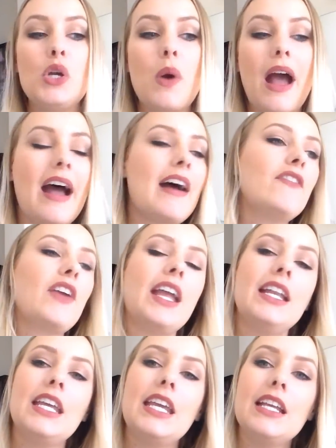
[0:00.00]
If you have
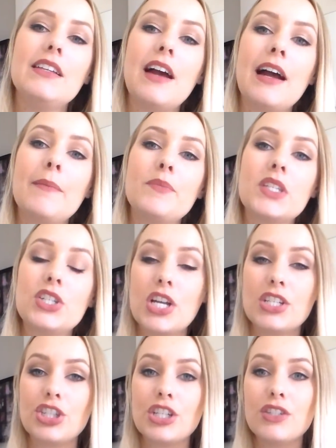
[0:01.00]
any
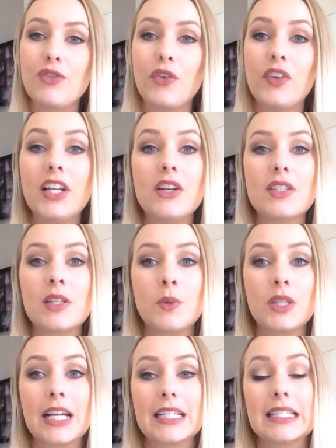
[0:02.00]
suggestions for videos that
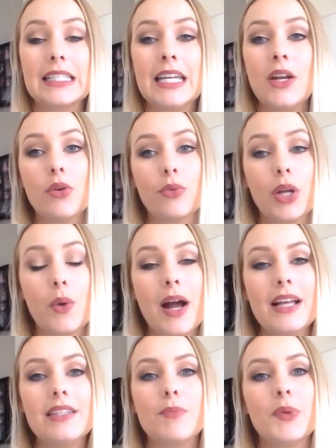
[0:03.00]
you would like to see or
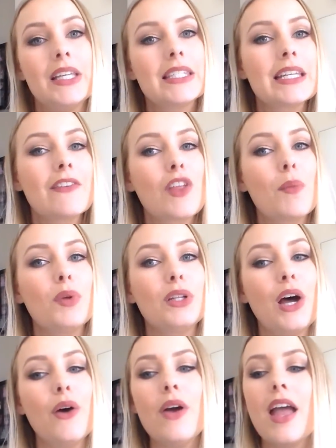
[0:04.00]
requests, please leave them
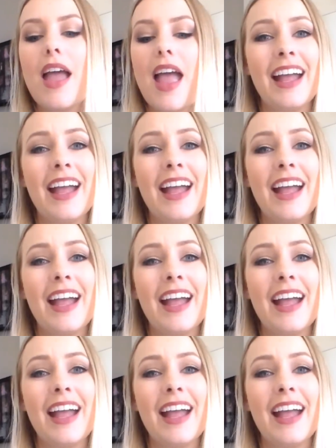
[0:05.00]
below.